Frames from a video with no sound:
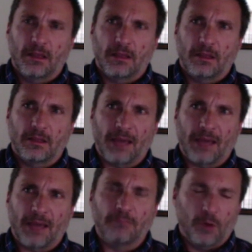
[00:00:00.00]
that
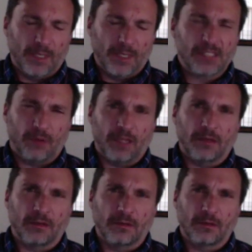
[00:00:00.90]
moment is
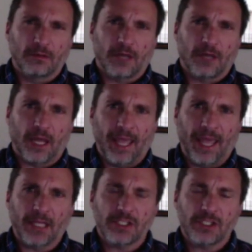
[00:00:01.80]
when I
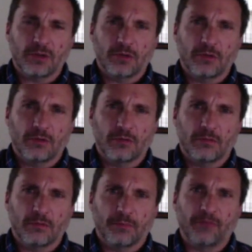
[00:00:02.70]
had to
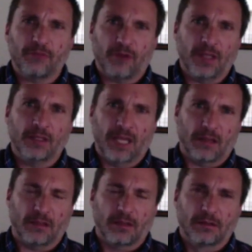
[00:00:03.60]
befriend
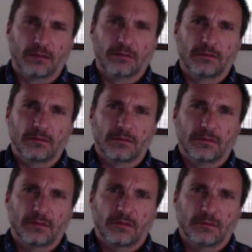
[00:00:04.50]
death.
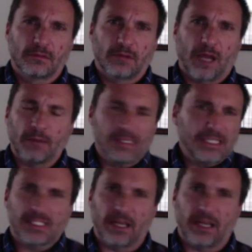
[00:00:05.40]
I
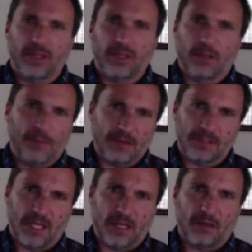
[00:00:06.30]
resisted everything about
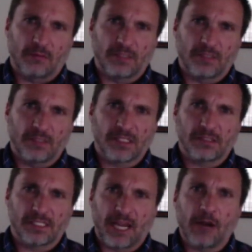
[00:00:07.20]
death. I was
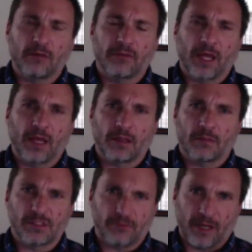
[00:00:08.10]
scared of death. I was
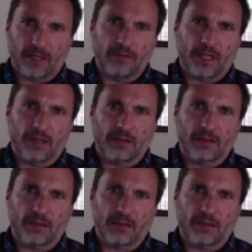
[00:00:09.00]
frightened of death.